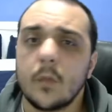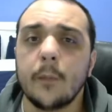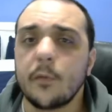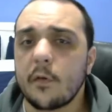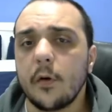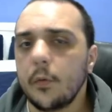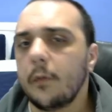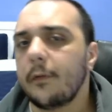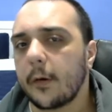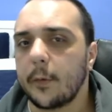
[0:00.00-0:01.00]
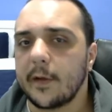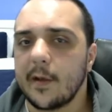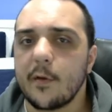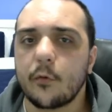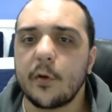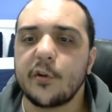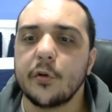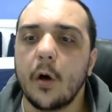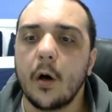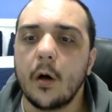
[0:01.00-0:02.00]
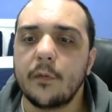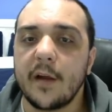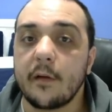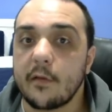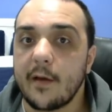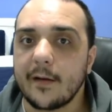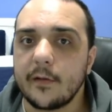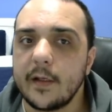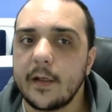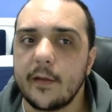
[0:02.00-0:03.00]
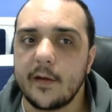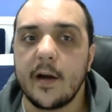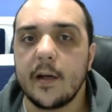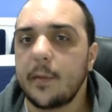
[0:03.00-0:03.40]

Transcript: I'm just going to do a very quick demonstration of exactly the kind of